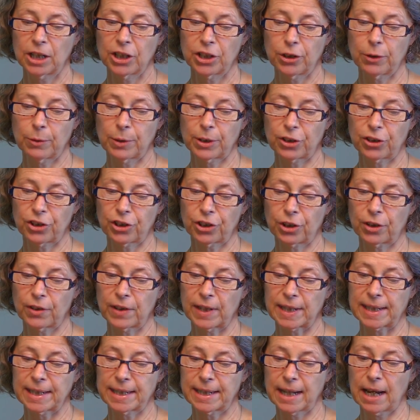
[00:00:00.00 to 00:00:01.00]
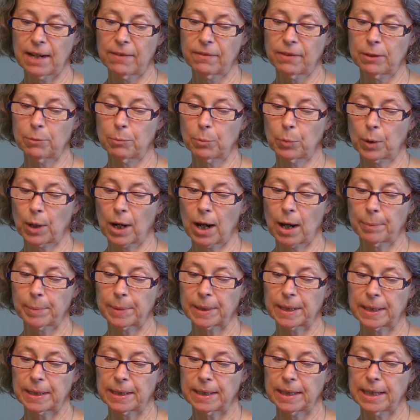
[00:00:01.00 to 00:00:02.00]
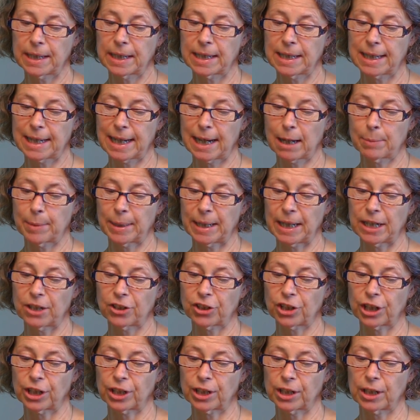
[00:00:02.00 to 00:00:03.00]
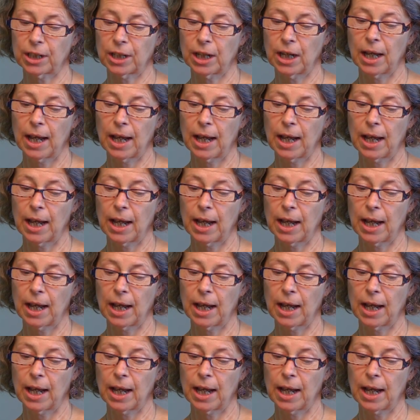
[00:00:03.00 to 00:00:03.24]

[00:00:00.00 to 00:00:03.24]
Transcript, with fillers: to ensure the safe and prompt decontamination